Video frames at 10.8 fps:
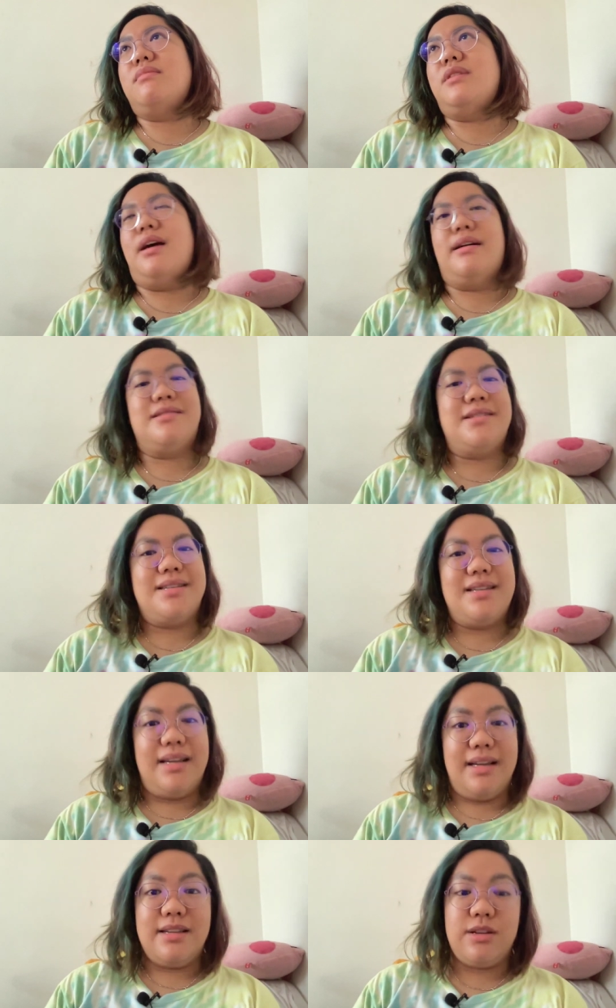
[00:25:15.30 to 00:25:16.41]
yes.
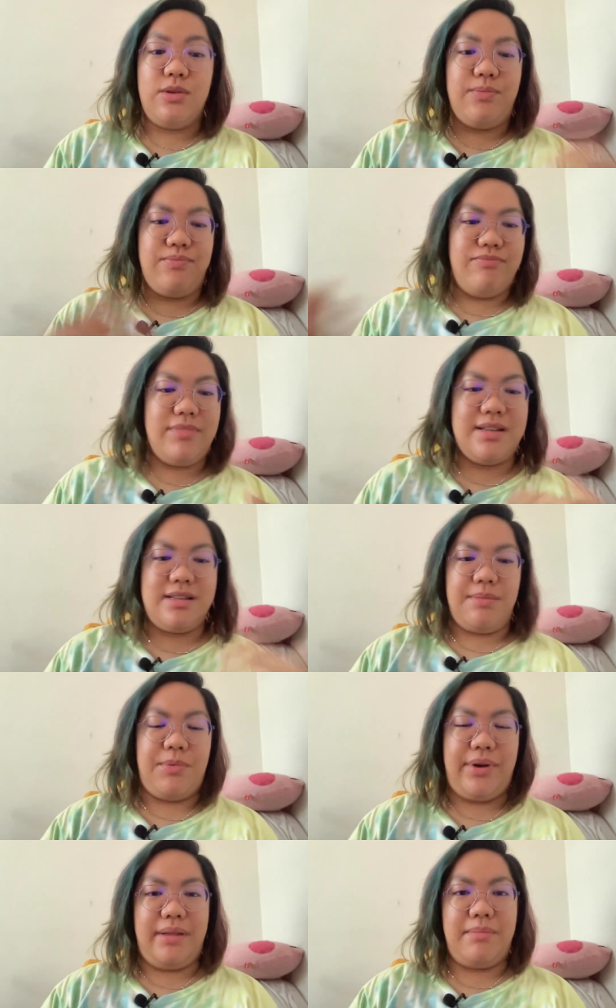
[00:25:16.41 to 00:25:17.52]
So, that's the
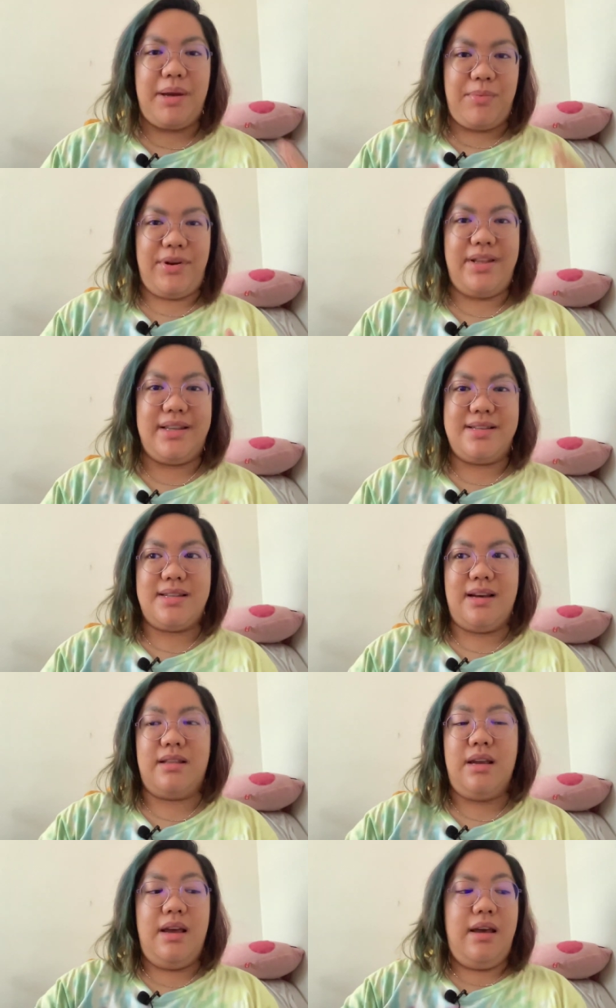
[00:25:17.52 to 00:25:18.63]
point. My point is
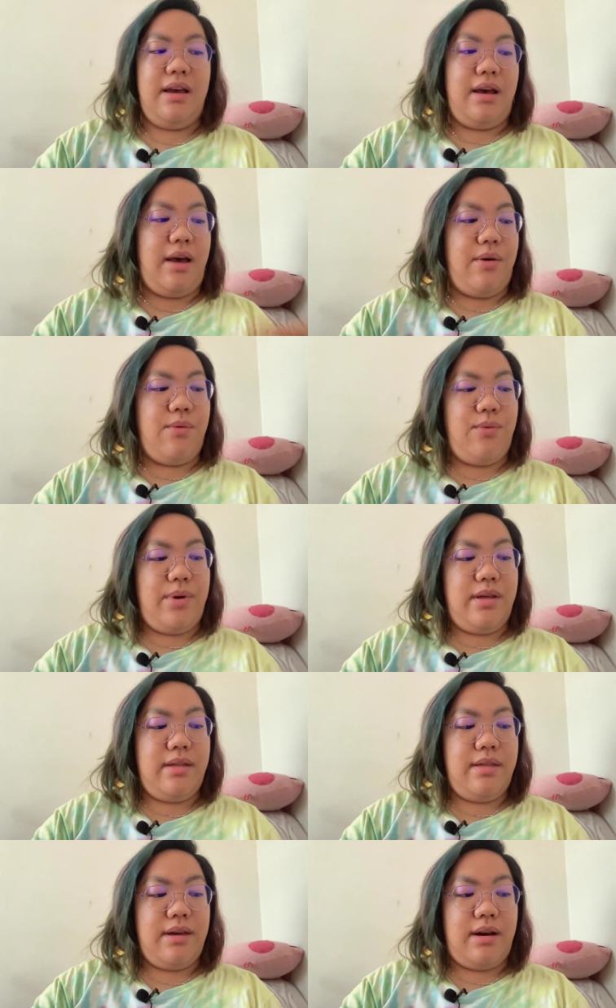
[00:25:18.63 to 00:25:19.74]
that
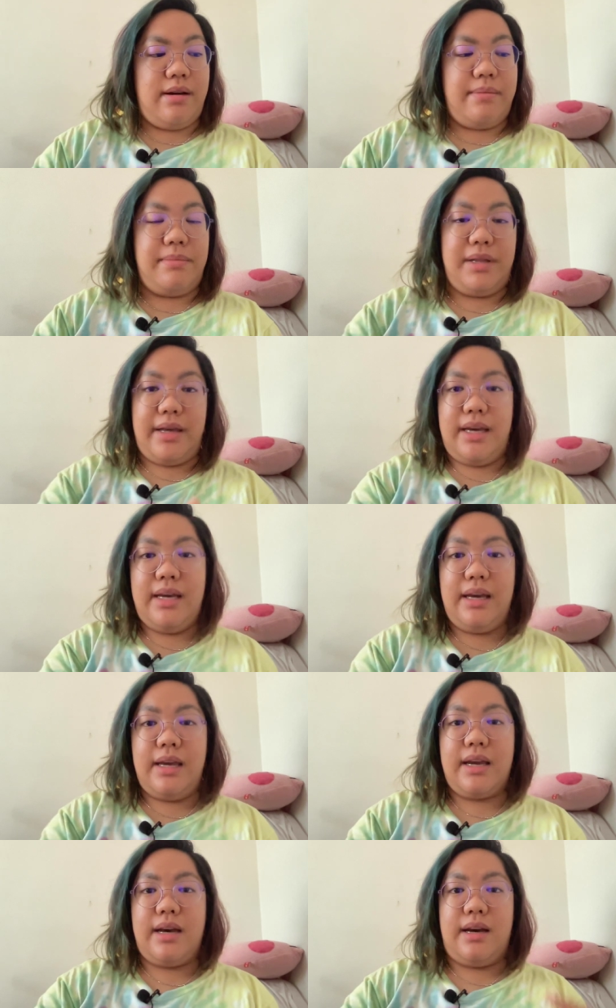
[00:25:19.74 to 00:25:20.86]
with
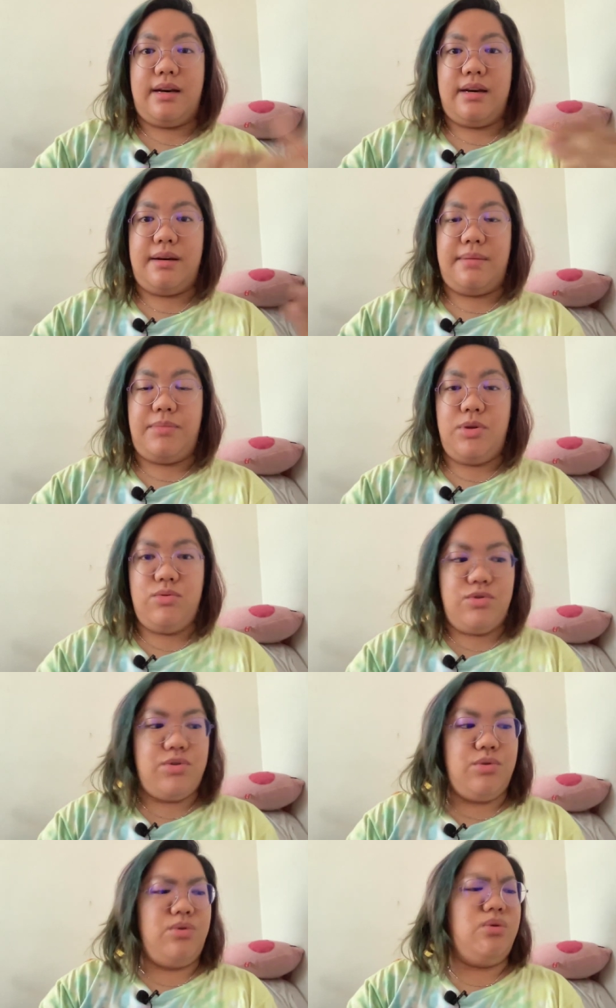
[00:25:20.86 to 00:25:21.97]
Link,
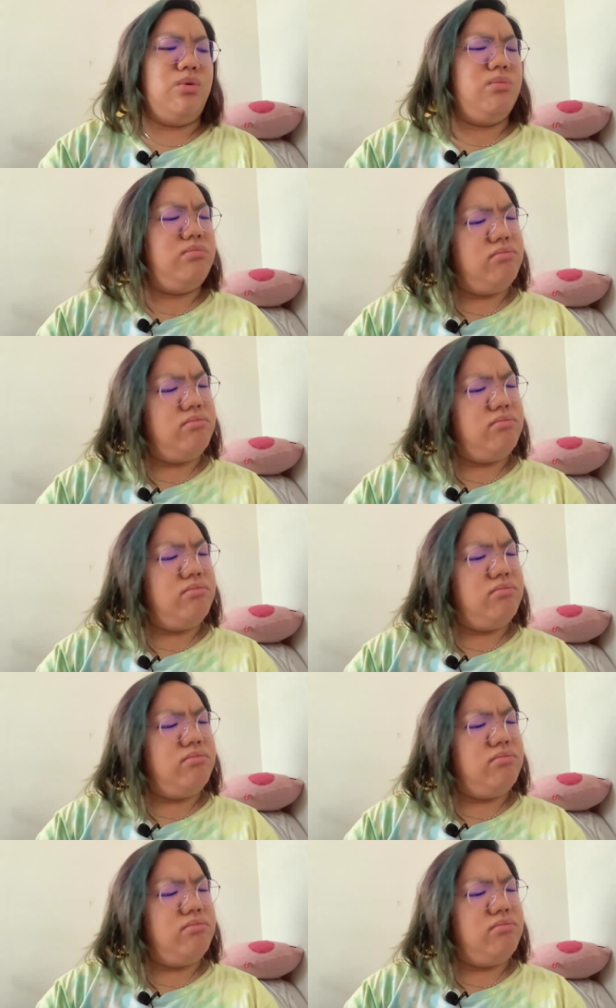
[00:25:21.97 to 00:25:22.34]
YouTube,